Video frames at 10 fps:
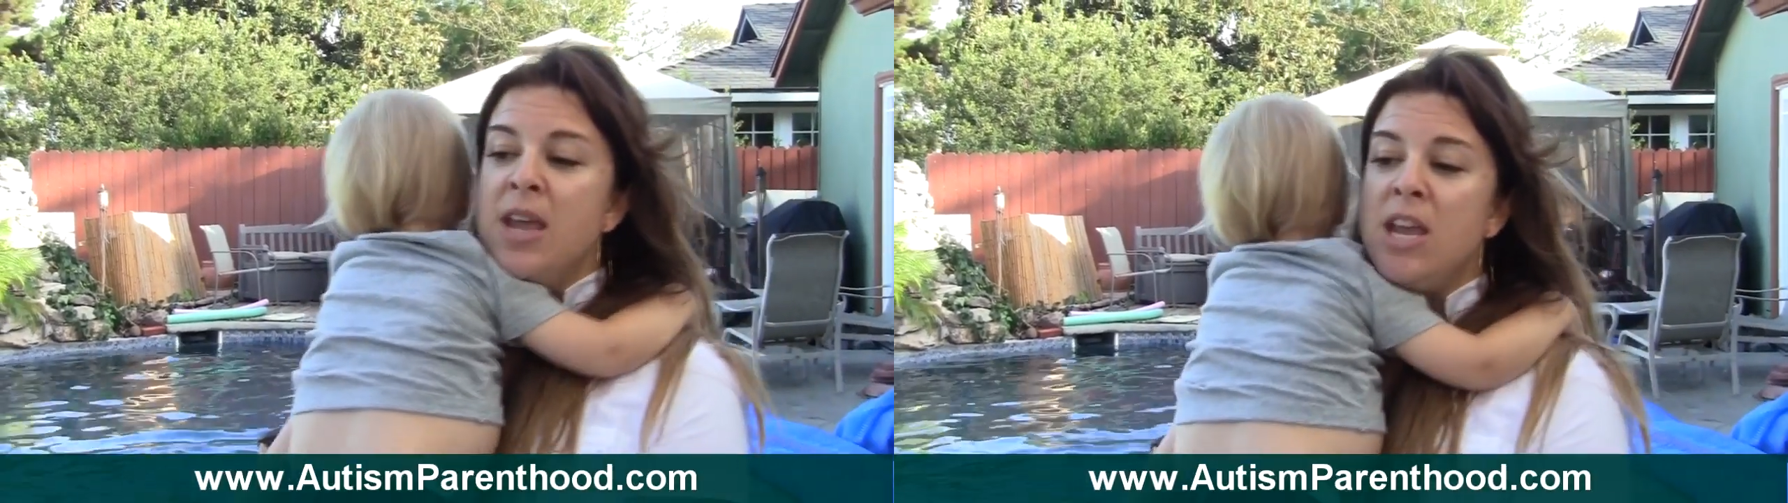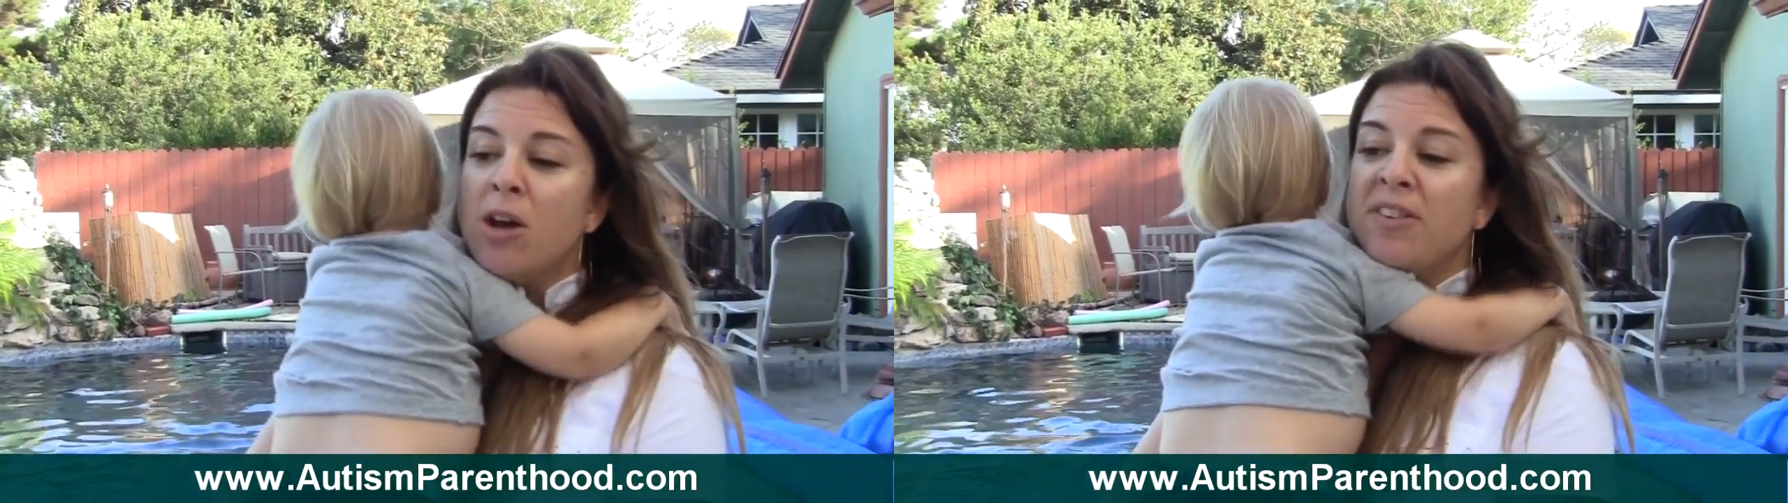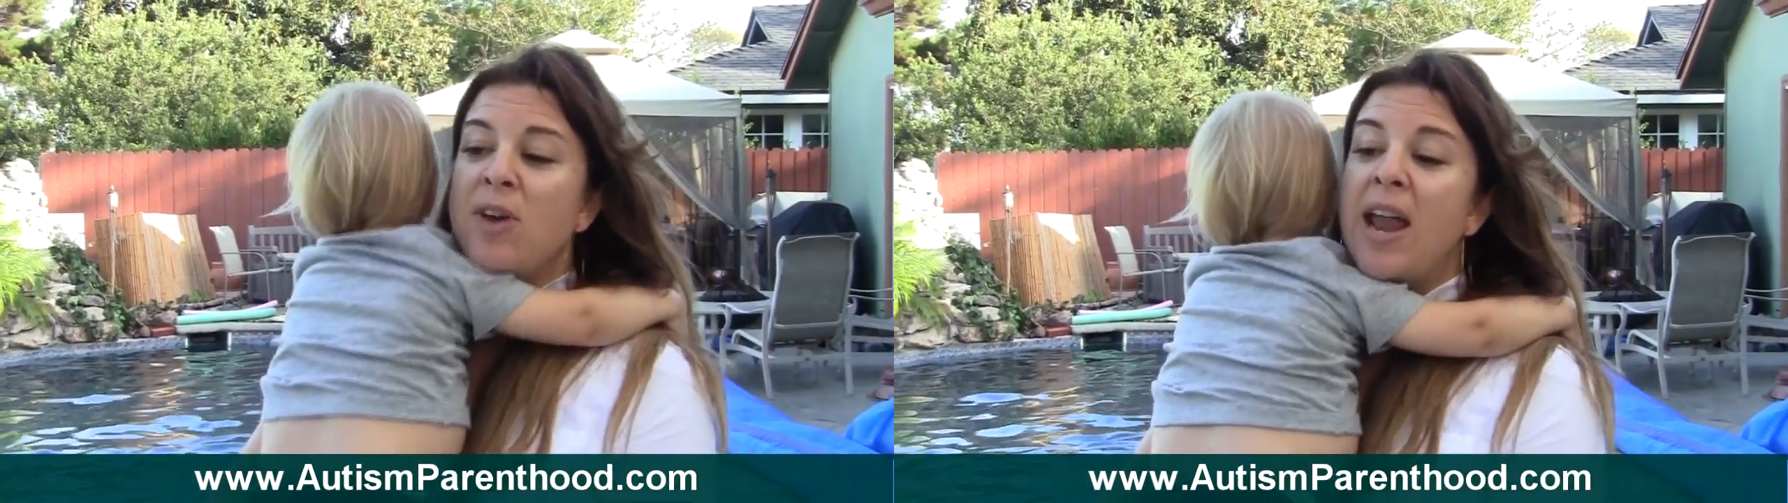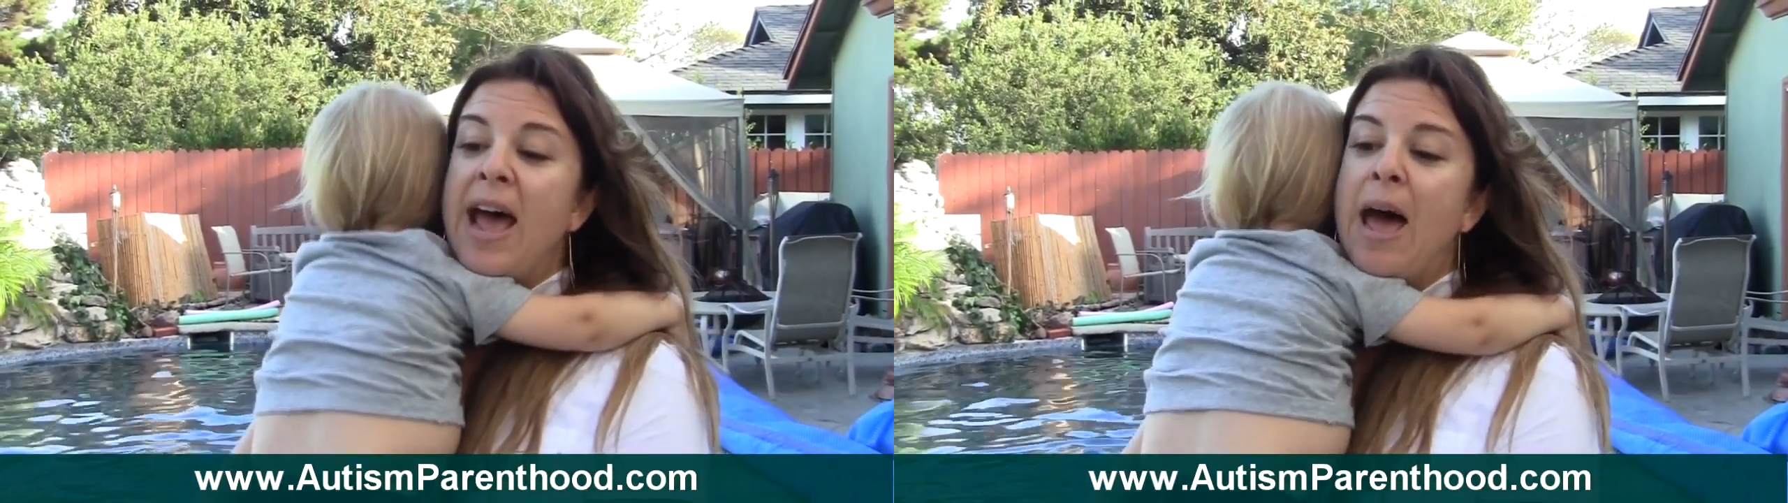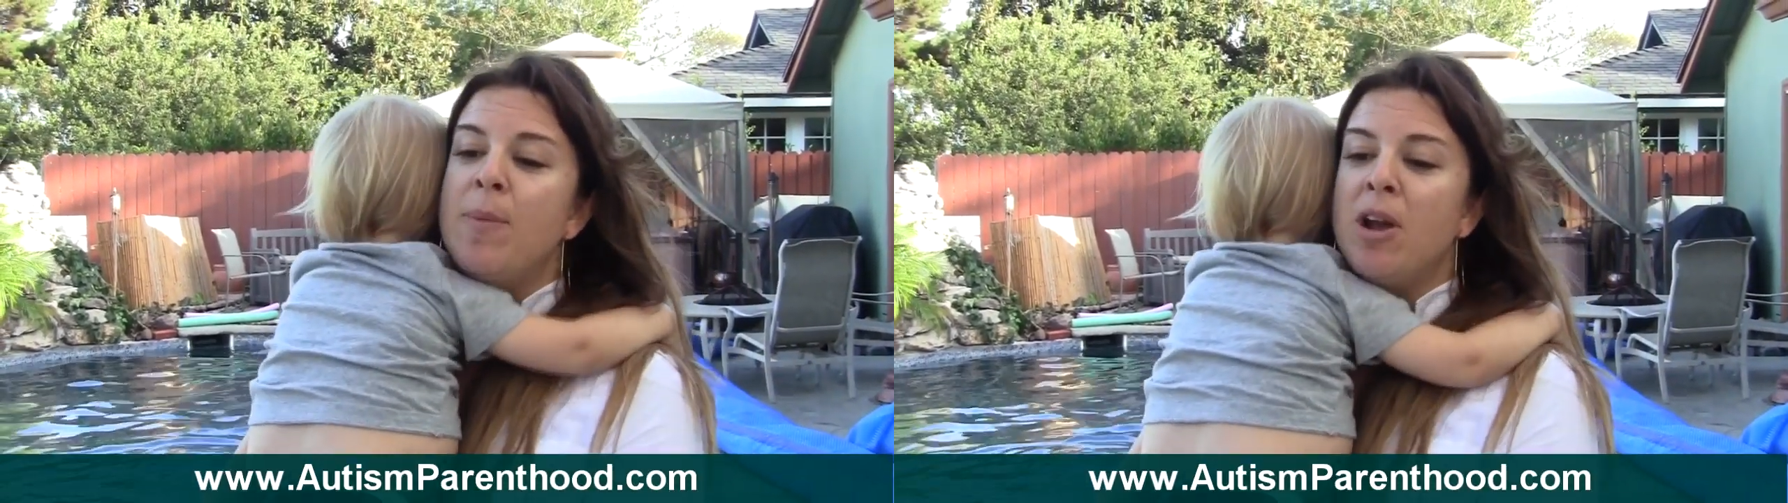He also had a
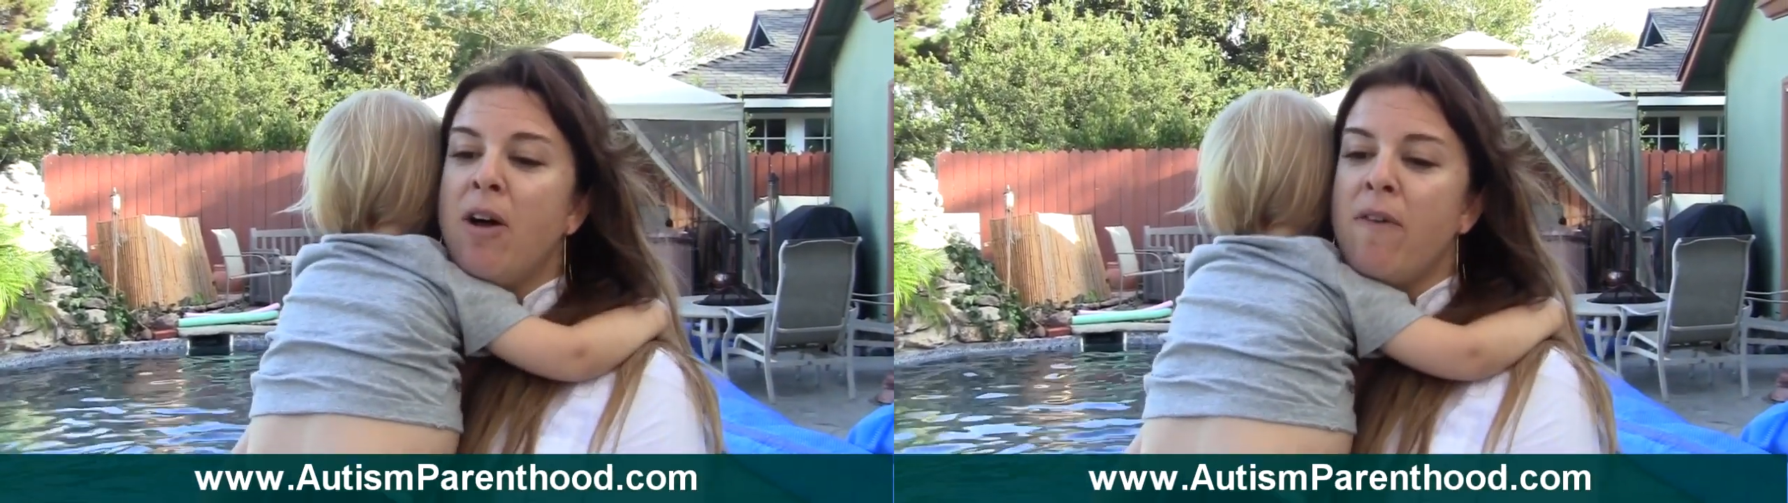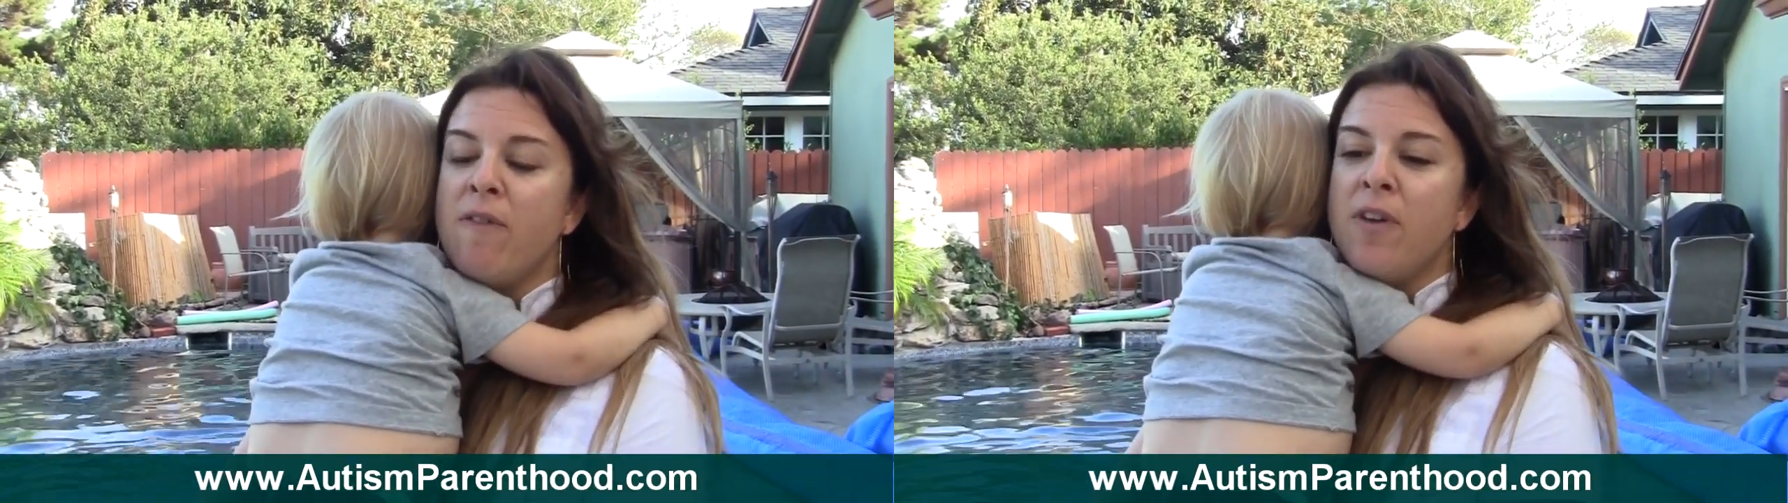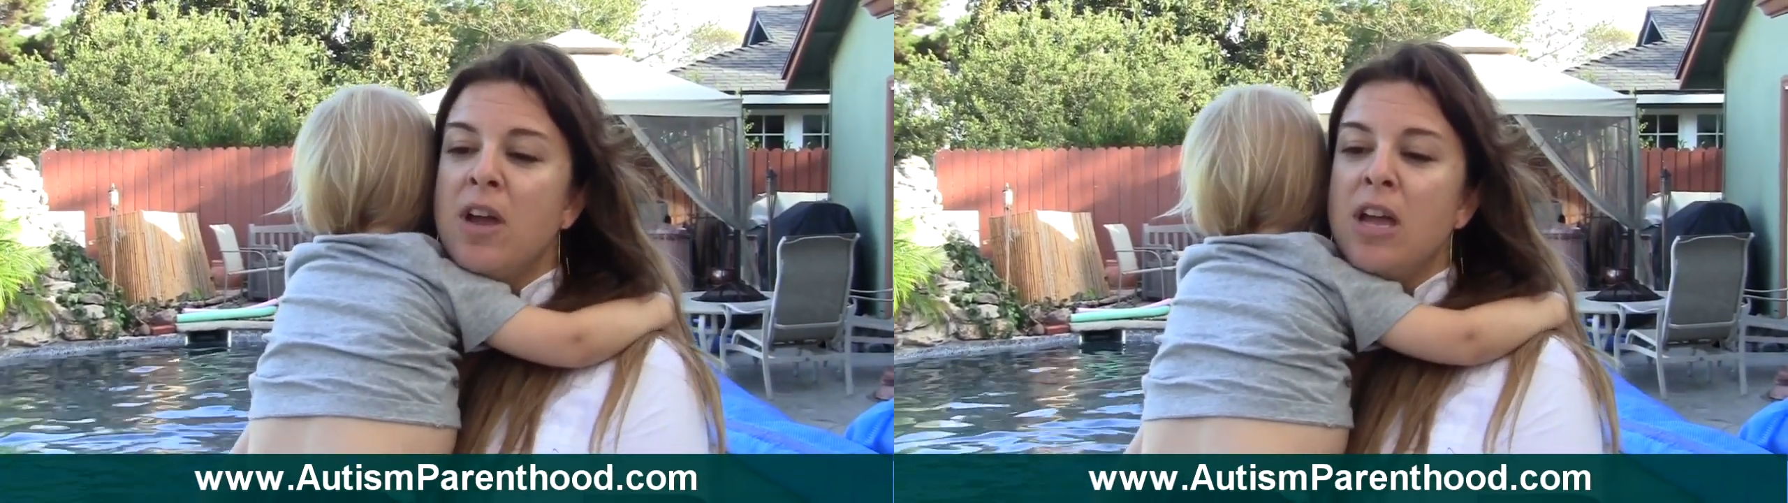habit of,